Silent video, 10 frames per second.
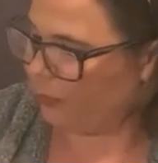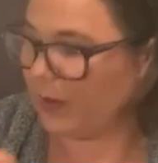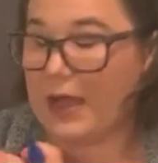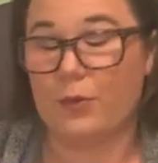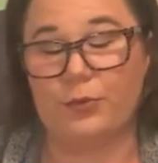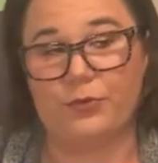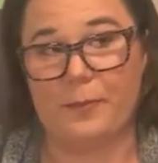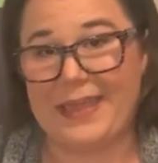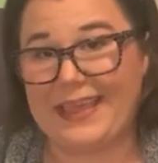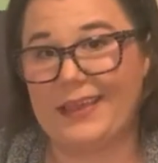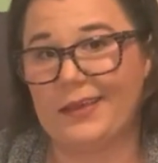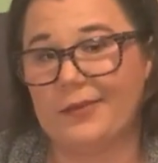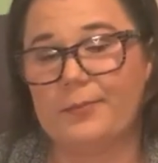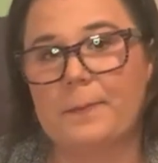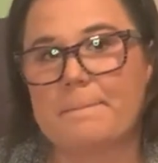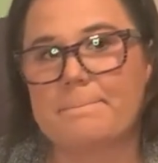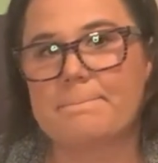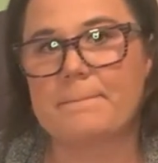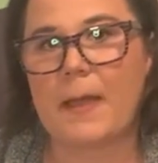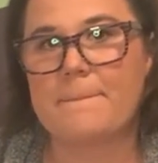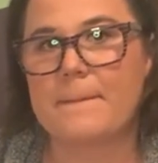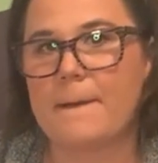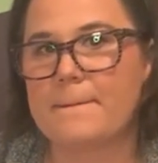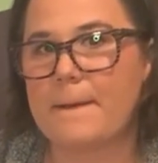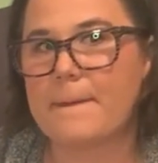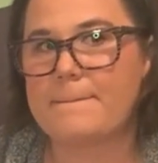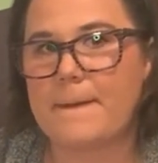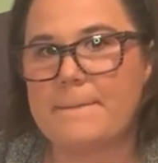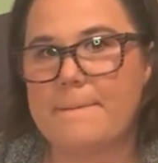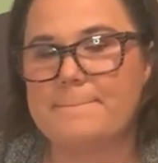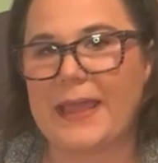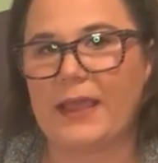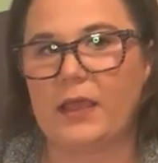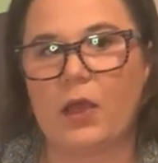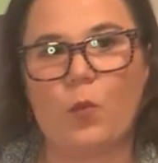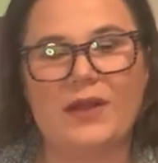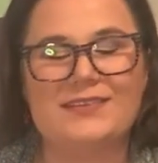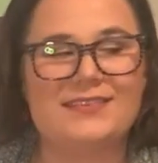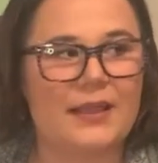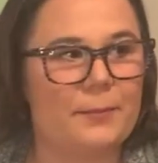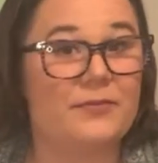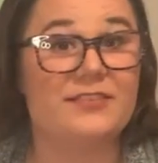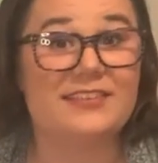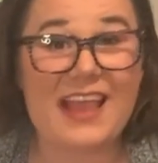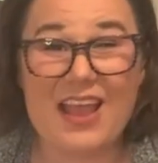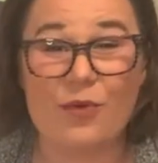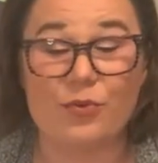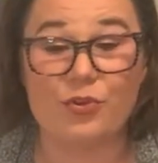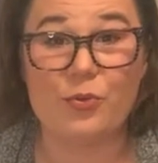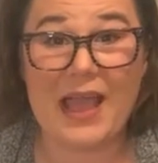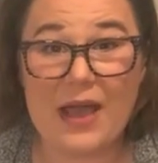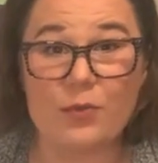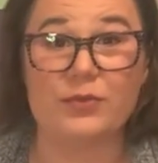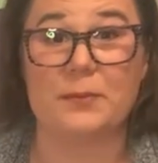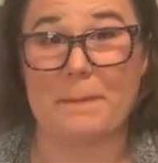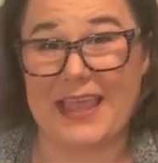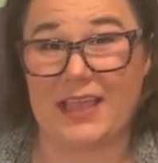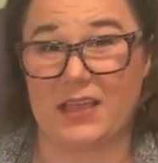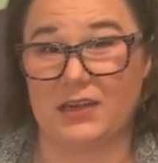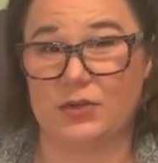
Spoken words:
do owls make? What type of sound do owls make?